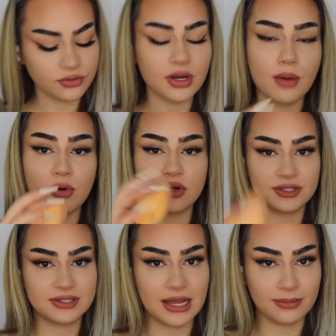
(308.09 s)
Now I'm gonna
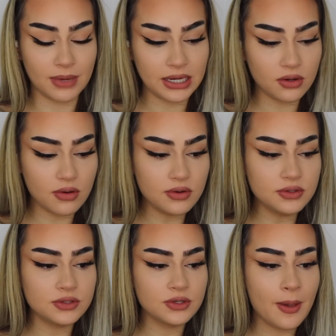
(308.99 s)
set my
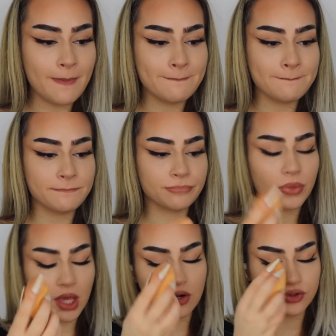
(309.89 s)
nose
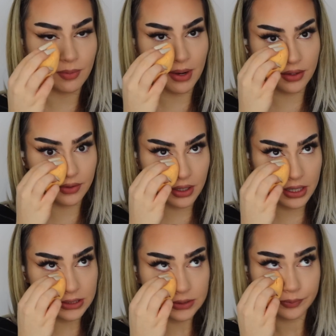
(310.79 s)
and also my under
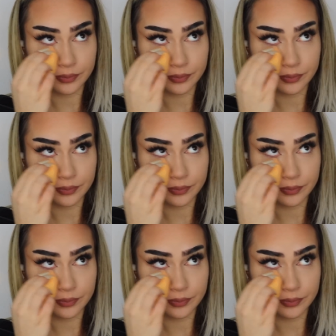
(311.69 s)
eyes.